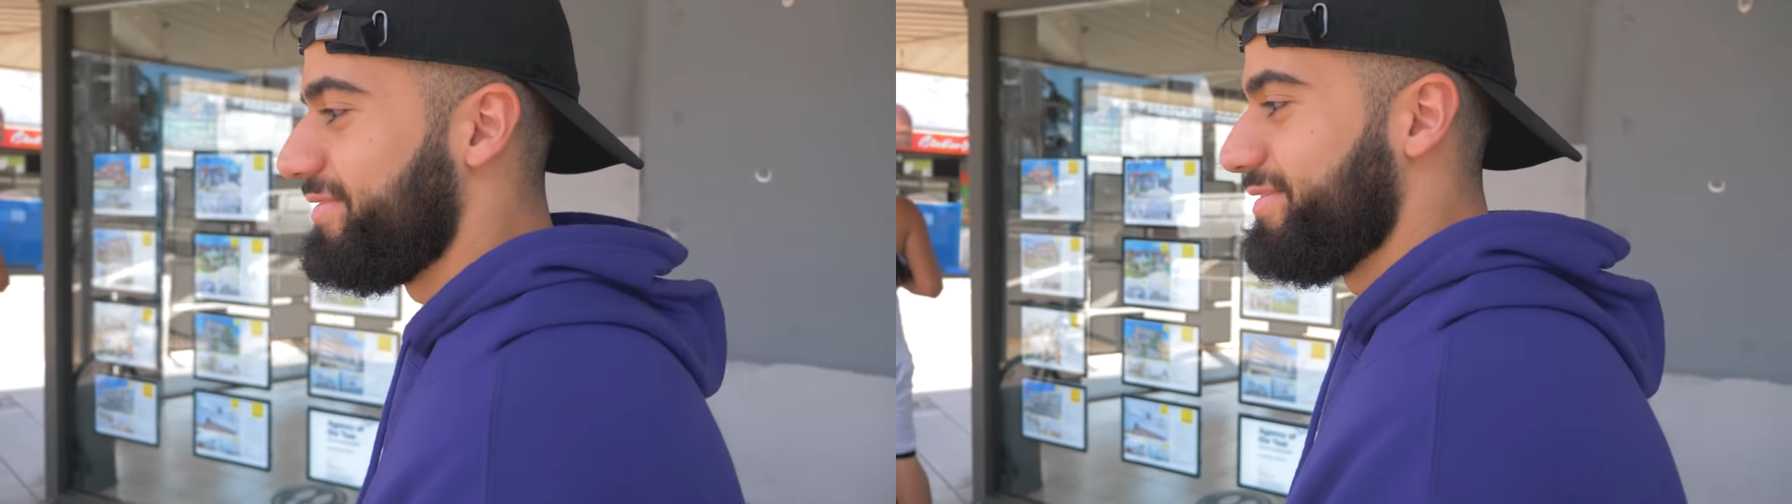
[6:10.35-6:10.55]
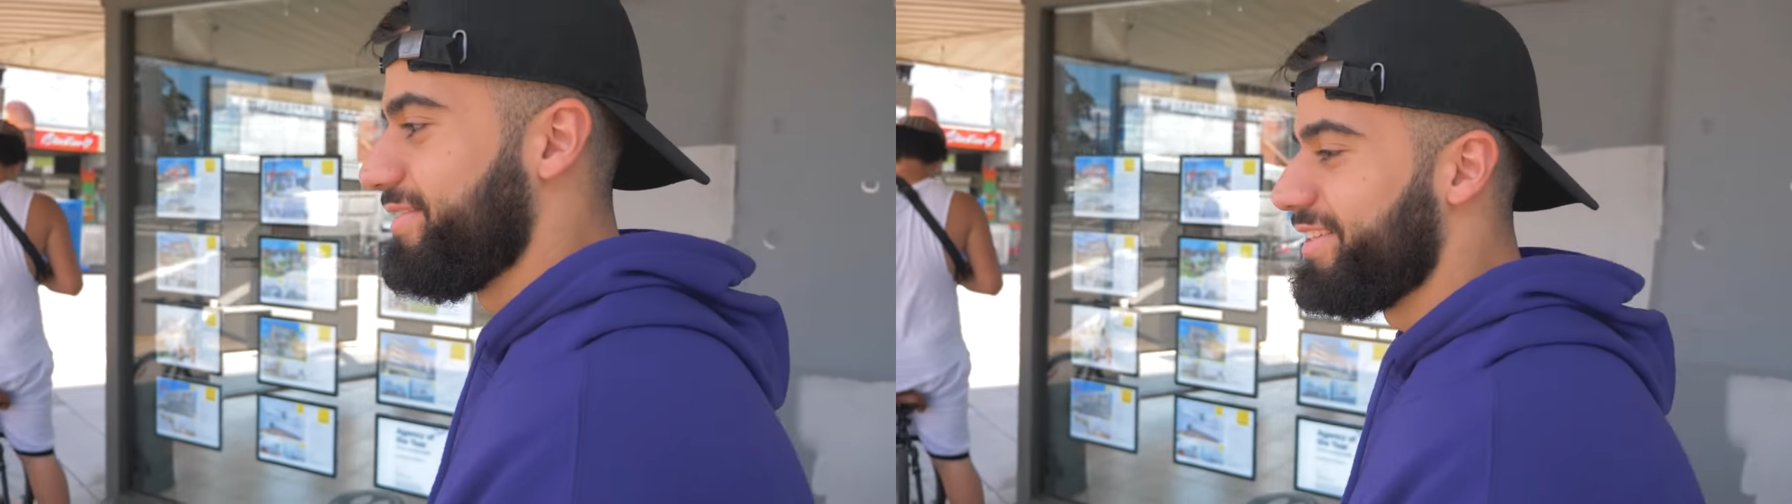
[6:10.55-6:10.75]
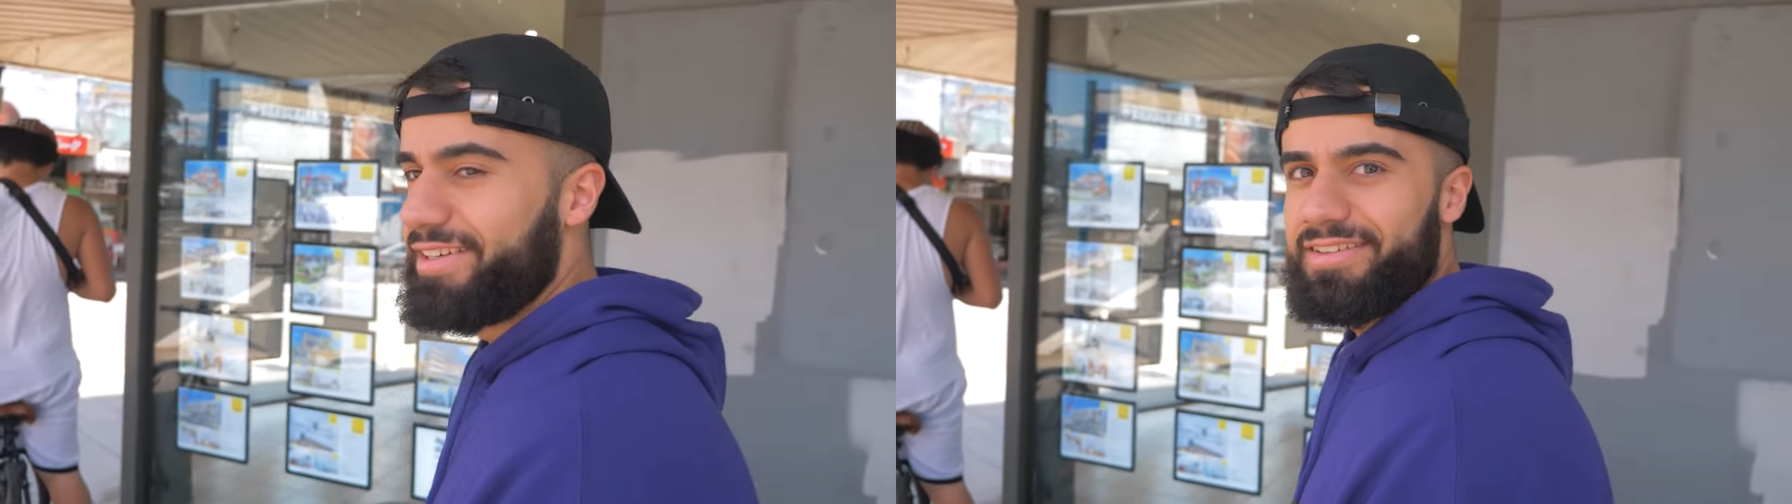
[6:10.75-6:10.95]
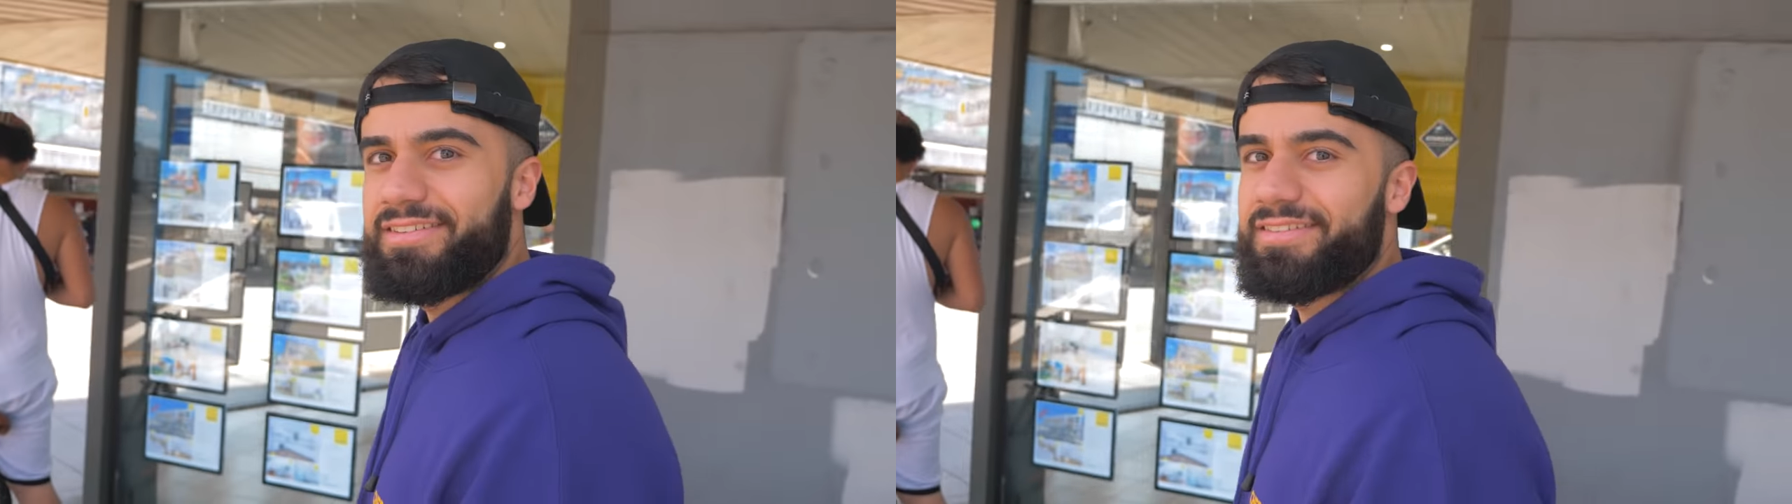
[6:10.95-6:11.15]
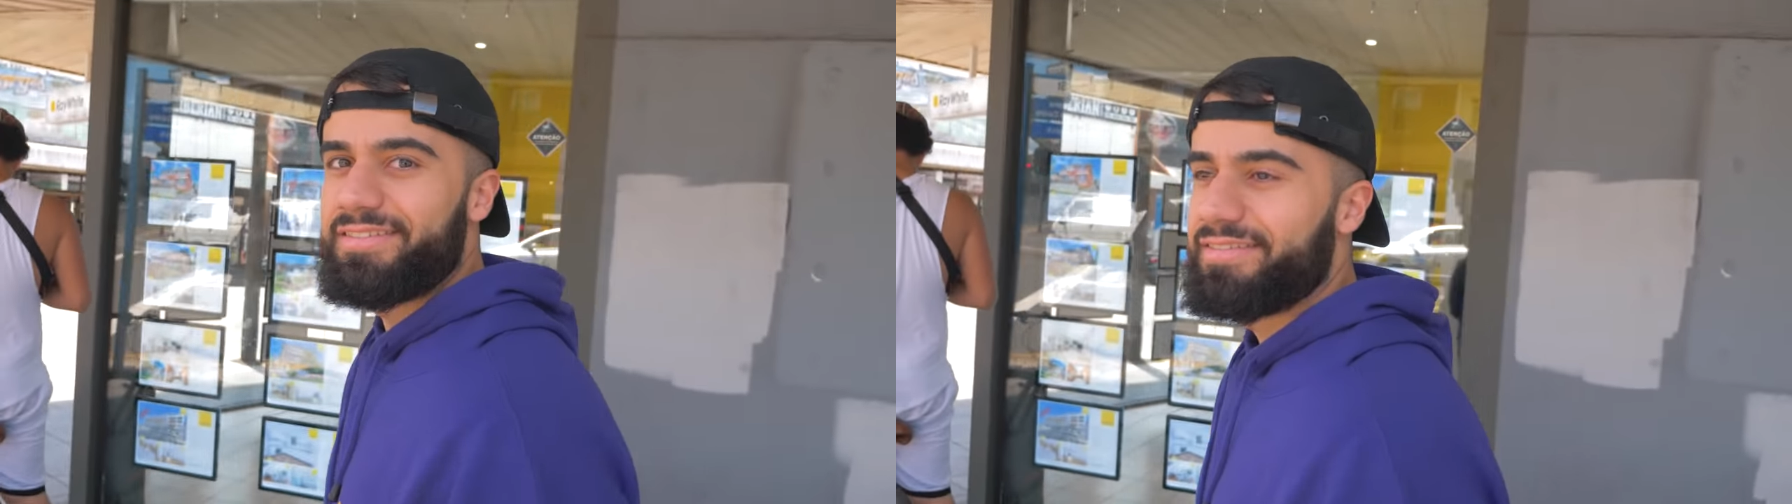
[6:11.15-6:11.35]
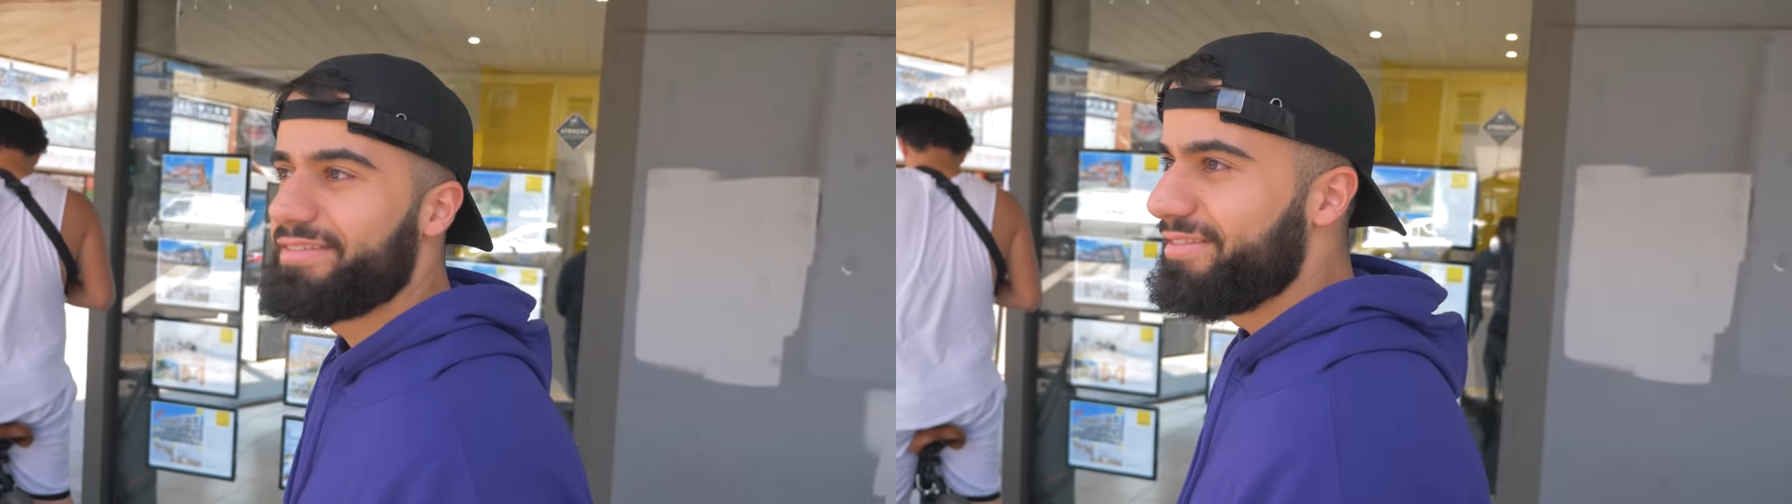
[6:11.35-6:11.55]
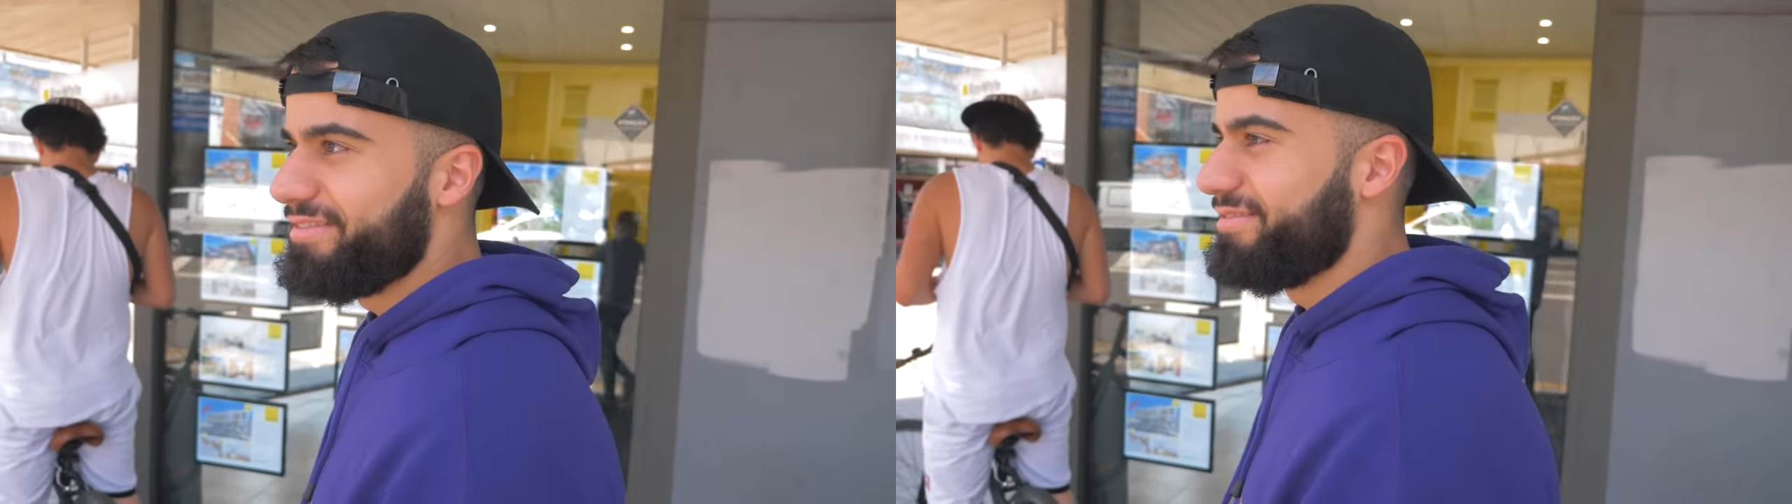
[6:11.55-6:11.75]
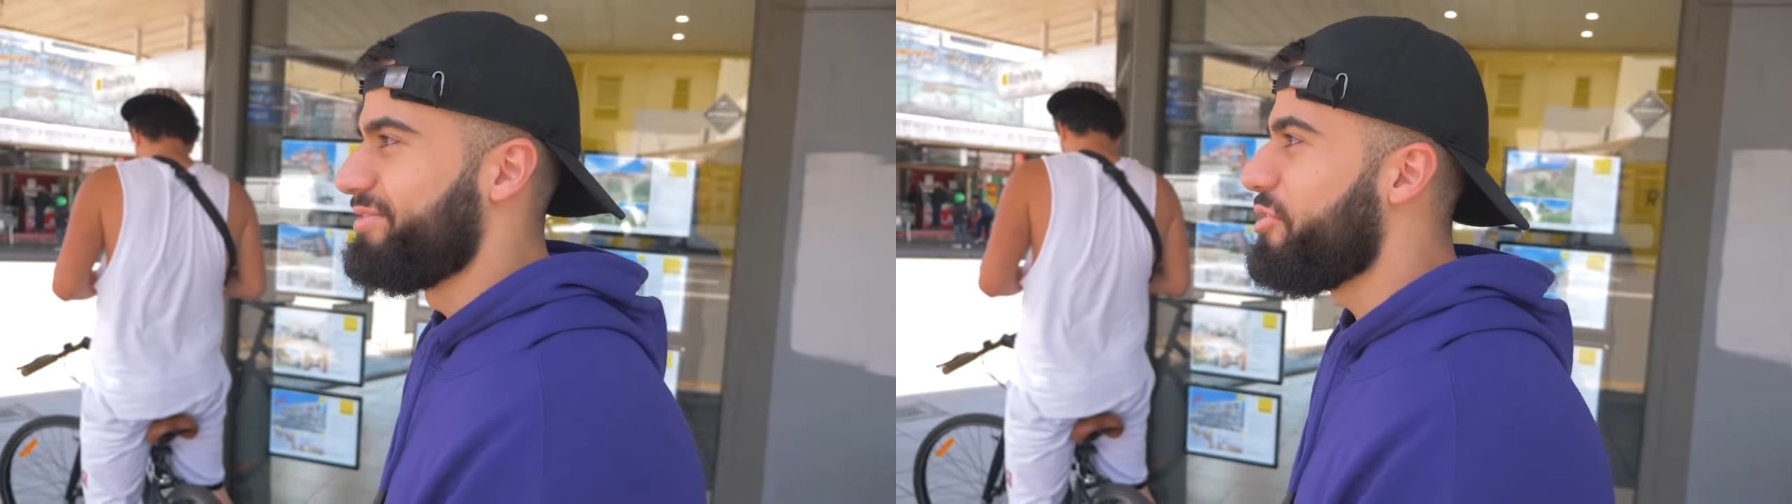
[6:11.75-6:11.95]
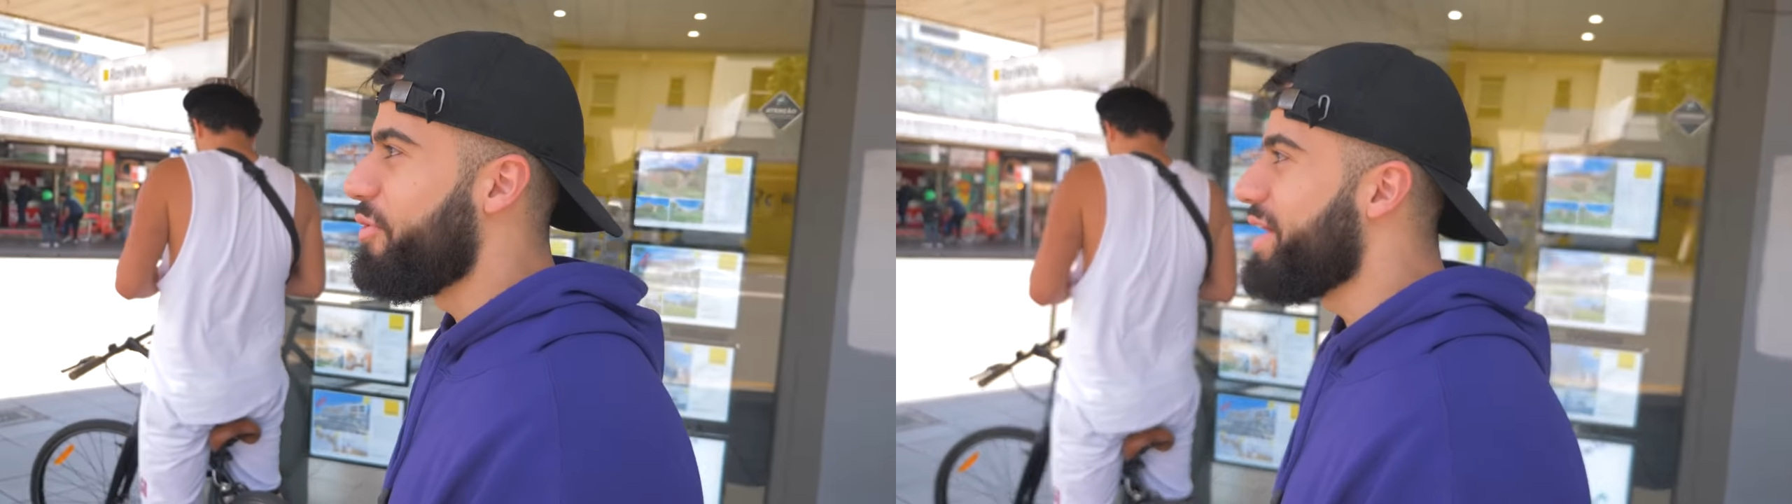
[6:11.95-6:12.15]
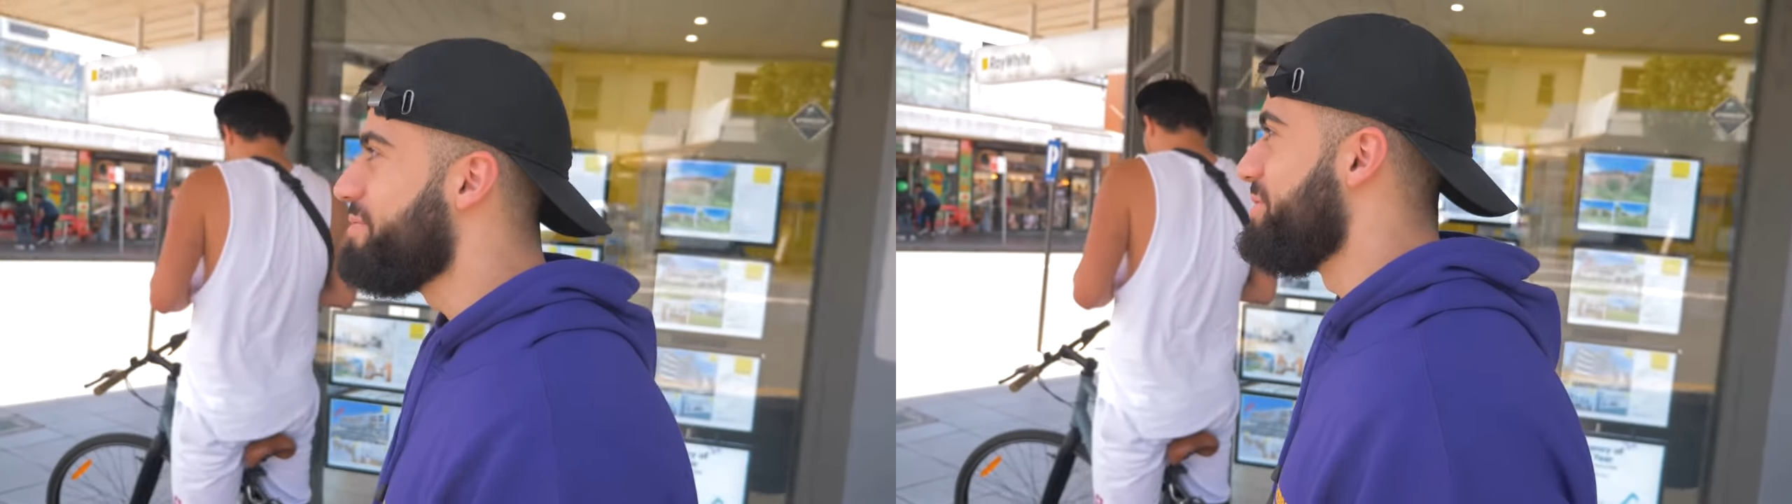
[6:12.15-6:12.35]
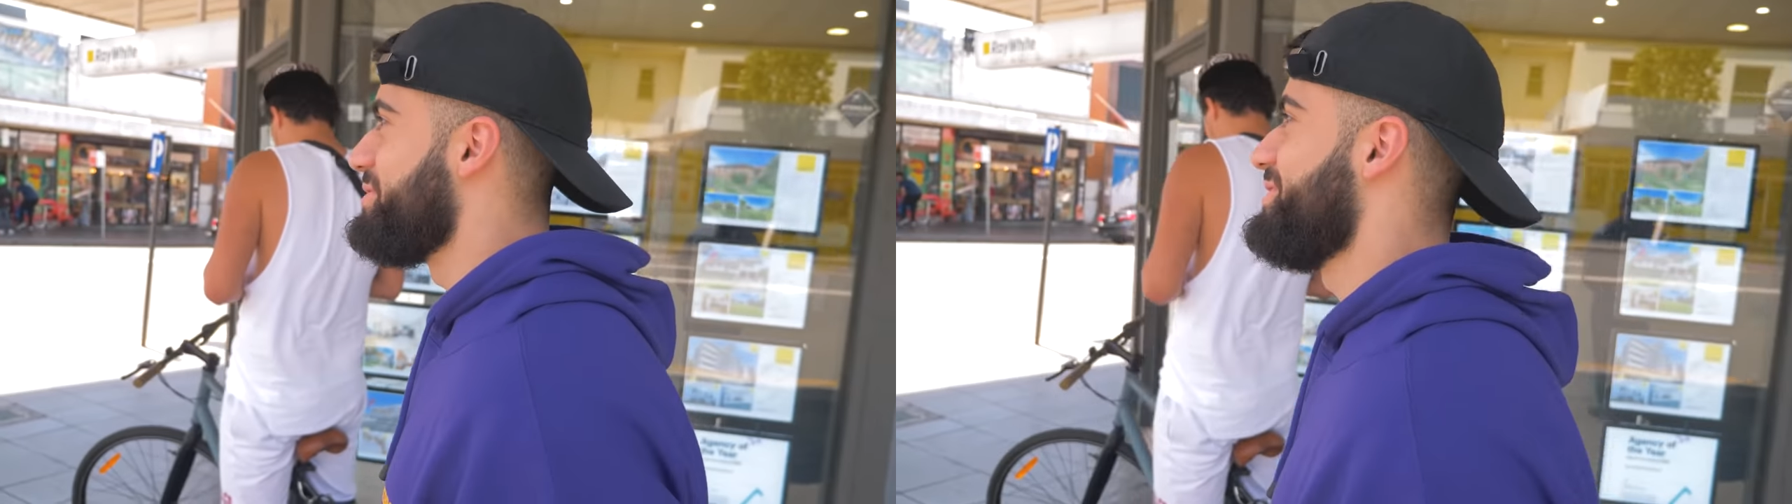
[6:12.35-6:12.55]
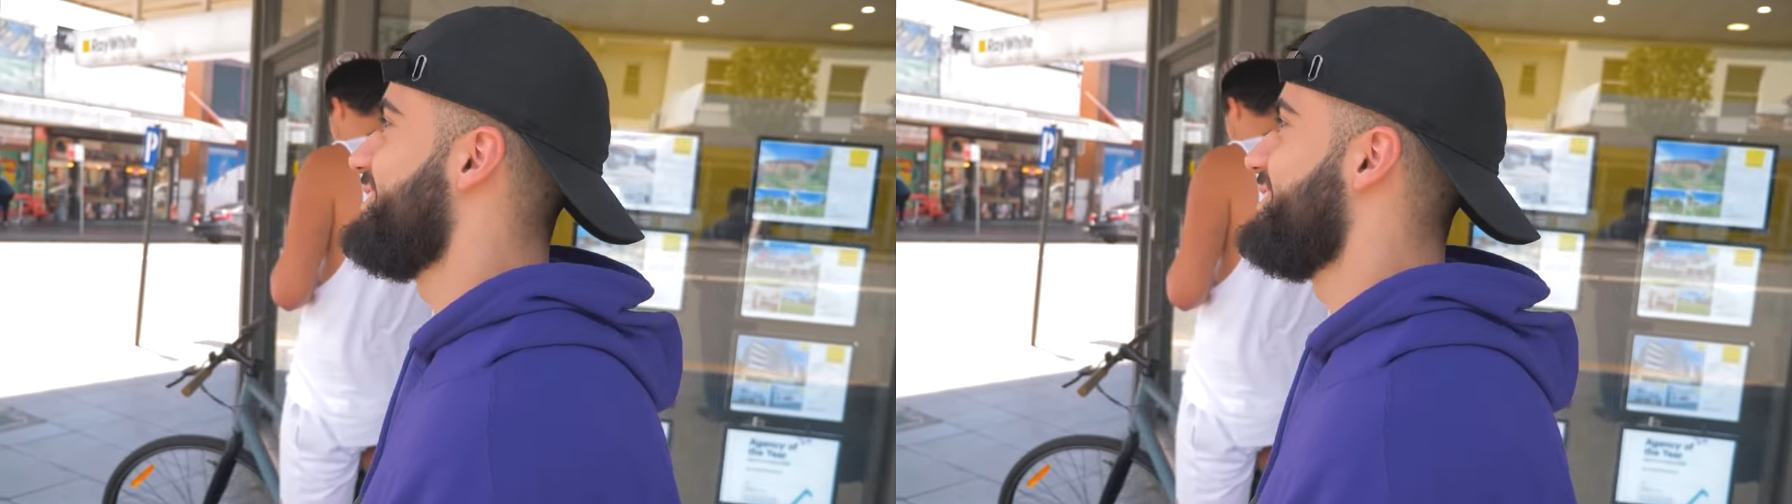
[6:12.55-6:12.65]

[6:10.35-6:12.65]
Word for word: do you have yeah. a girlfriend? No way, bro.